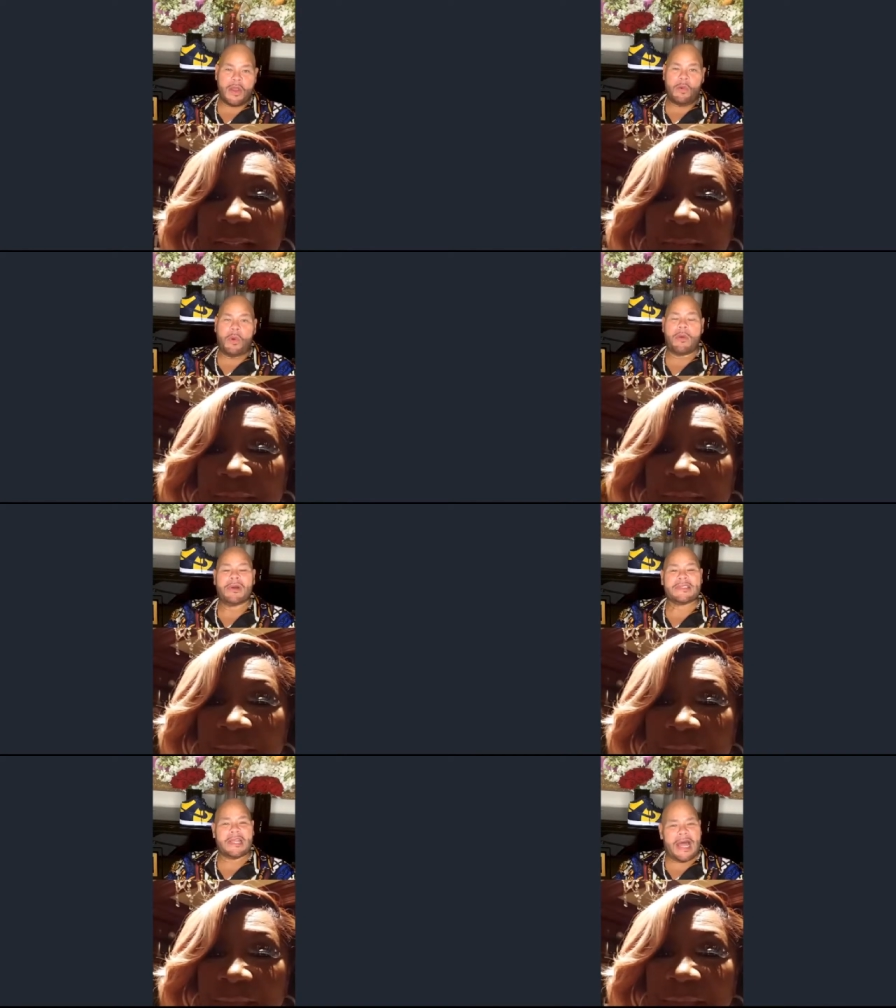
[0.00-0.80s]
What
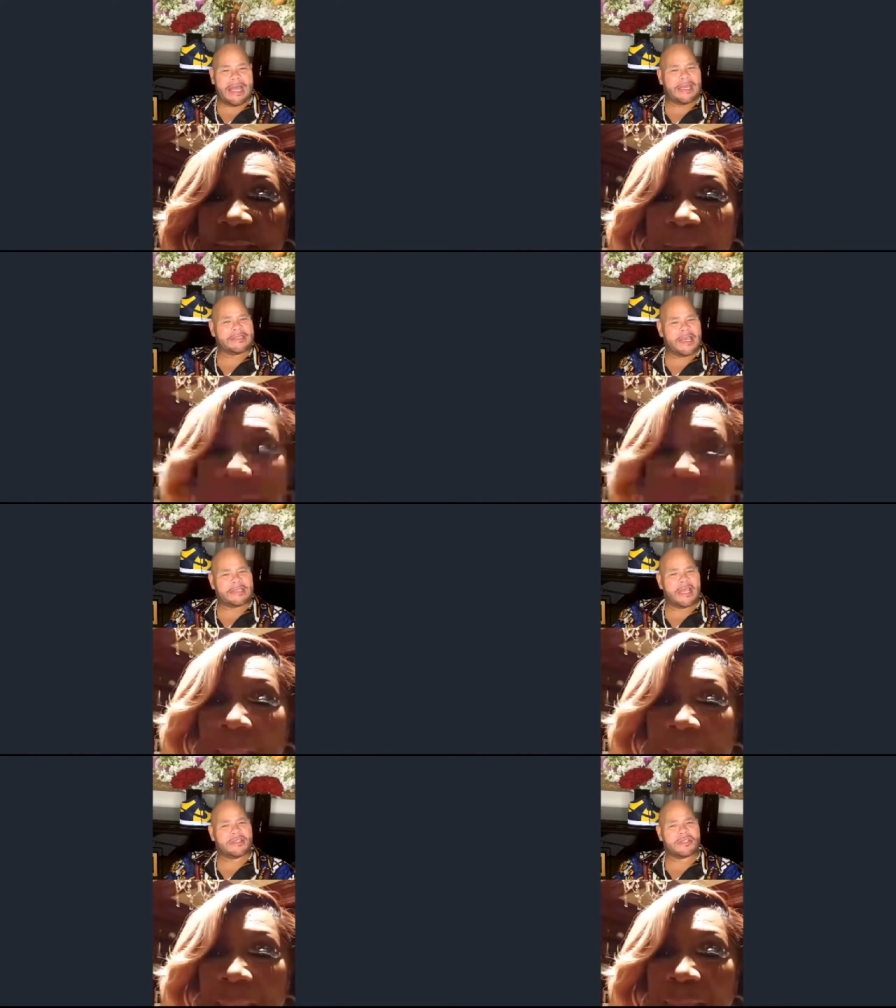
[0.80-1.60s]
was it like?
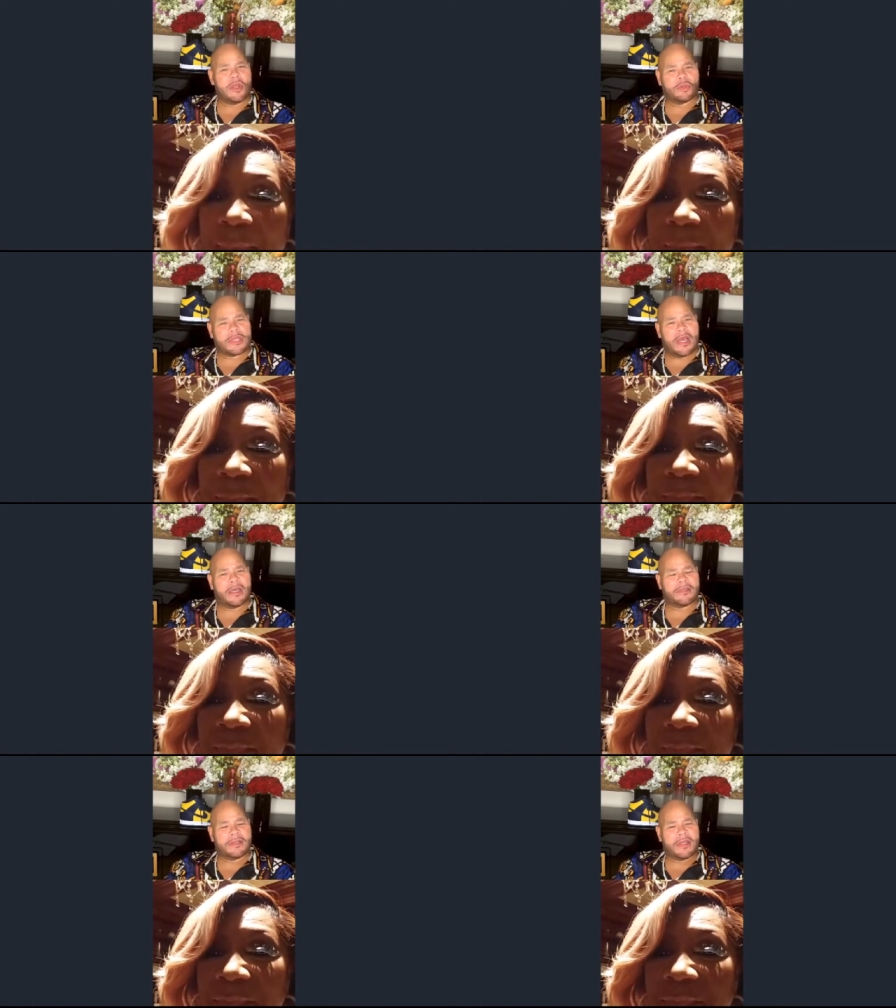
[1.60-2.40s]
It's
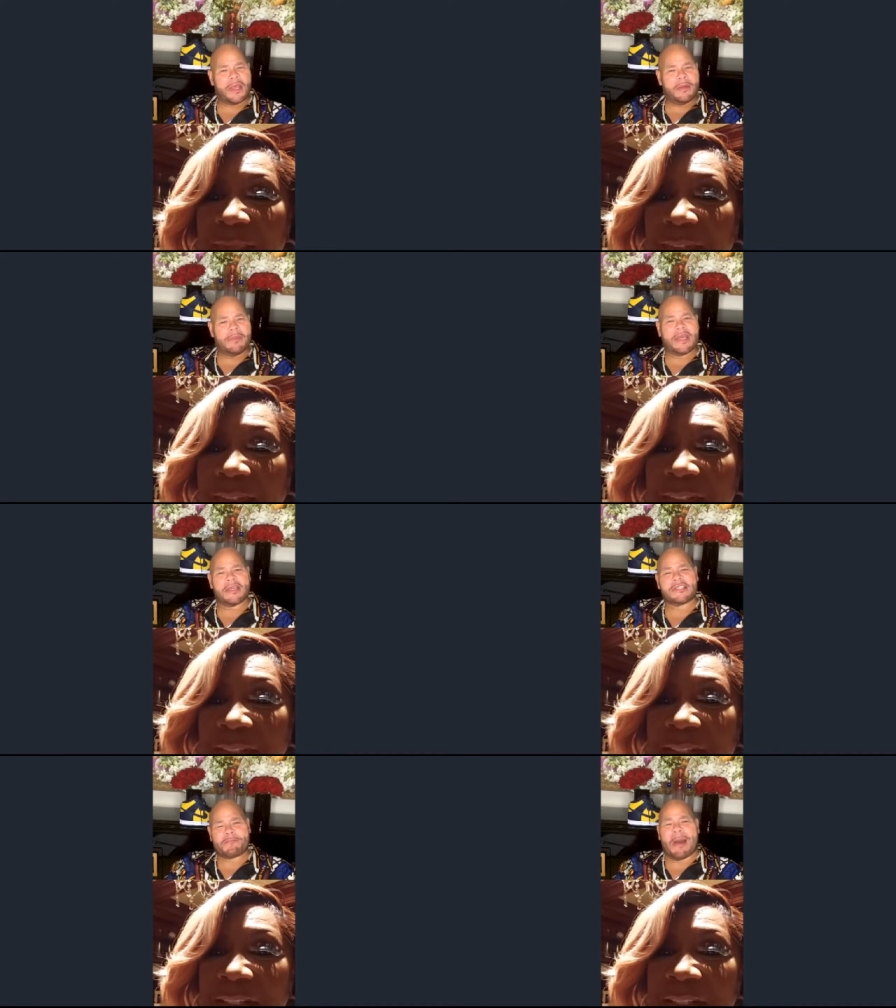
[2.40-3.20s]
Luther,
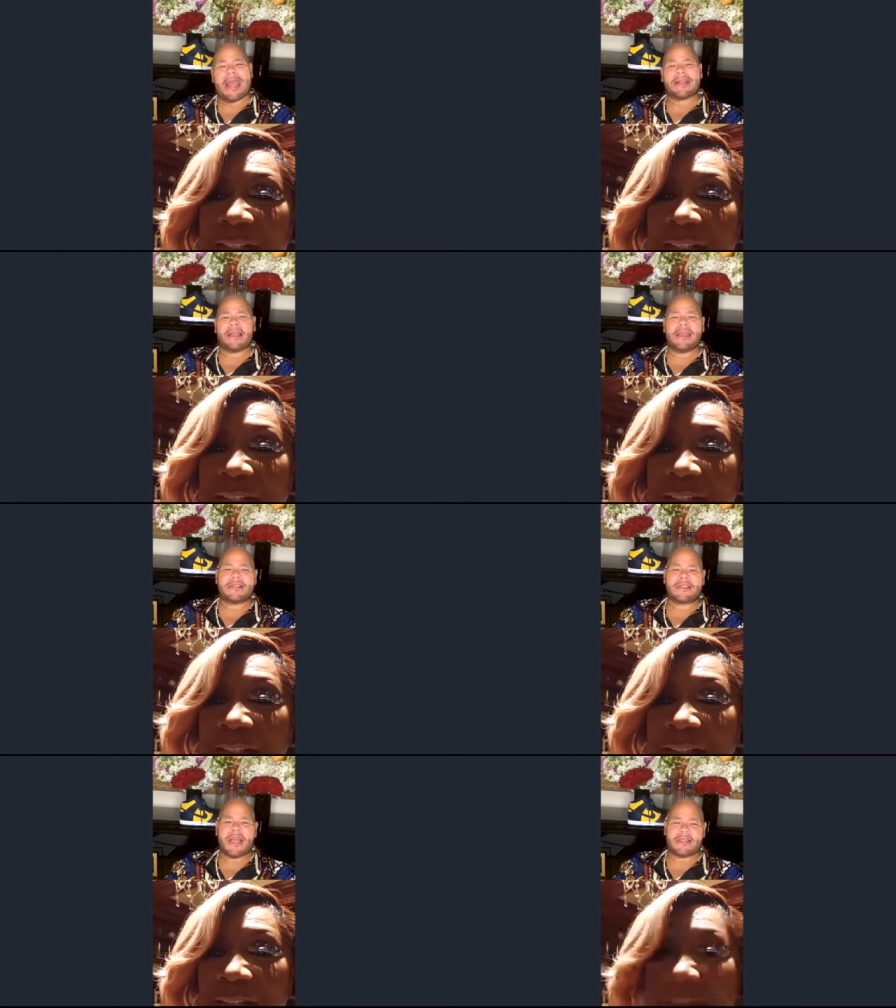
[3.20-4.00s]
because Spike Lee
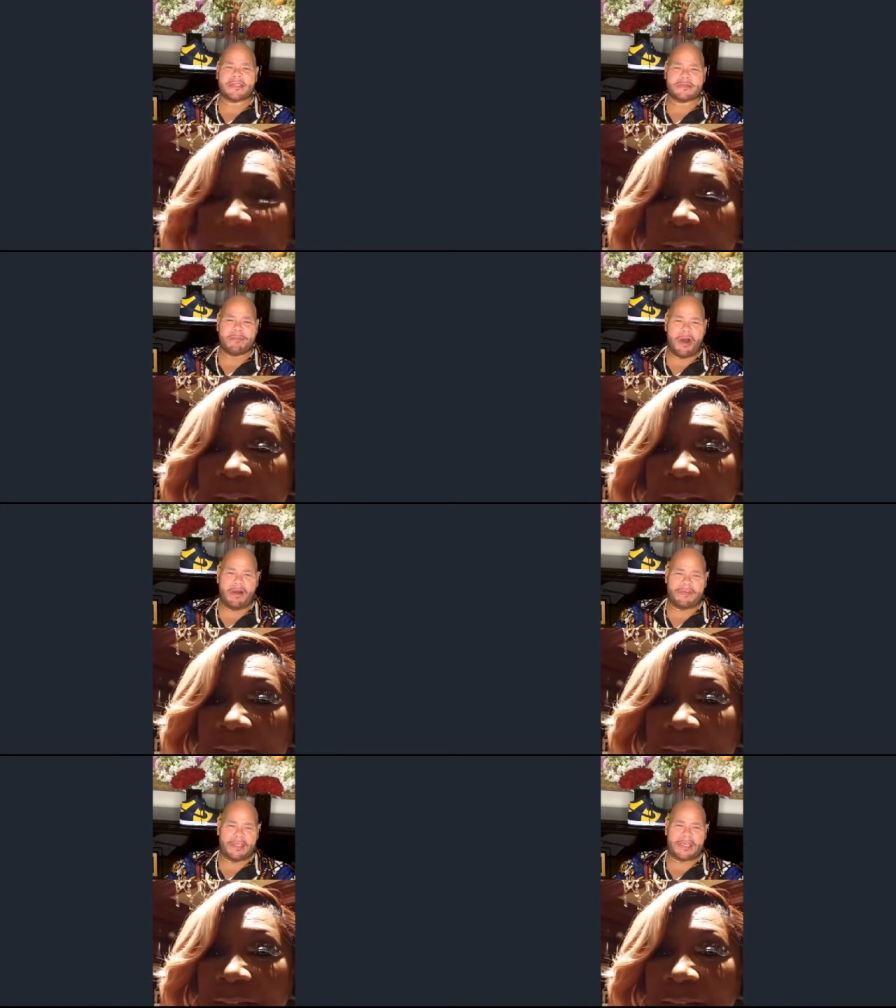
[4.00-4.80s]
says it's
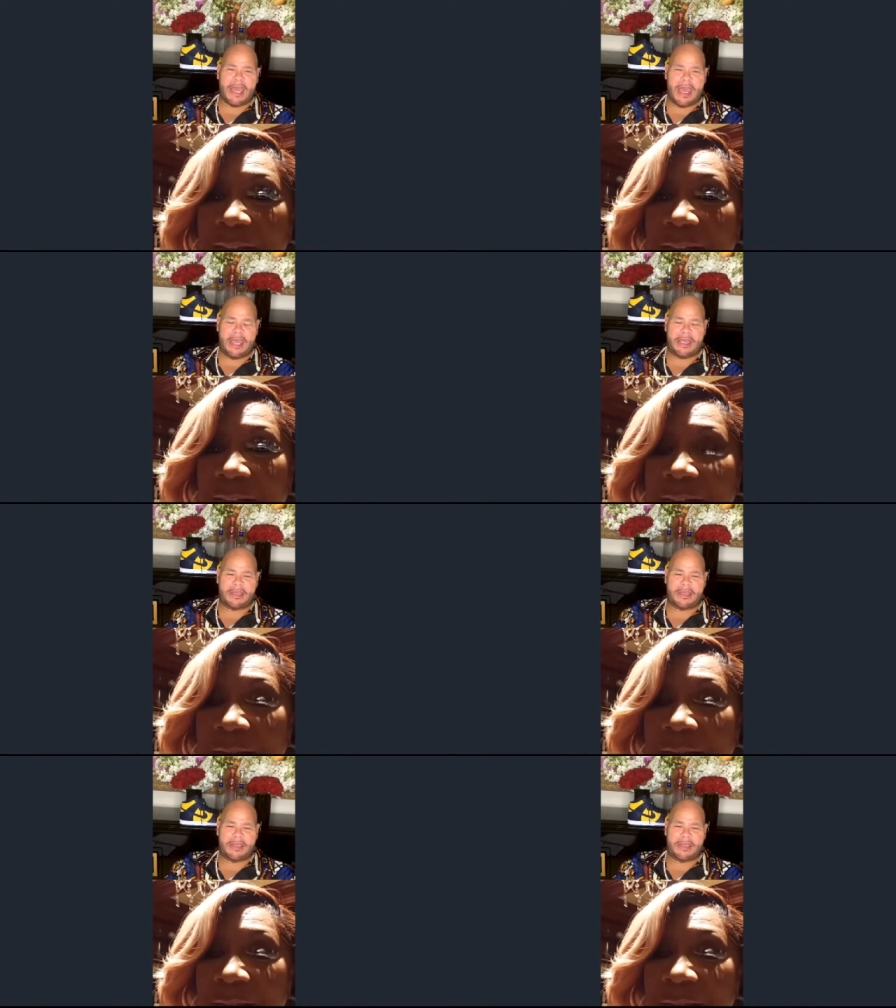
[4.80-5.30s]
Marvin Gaye.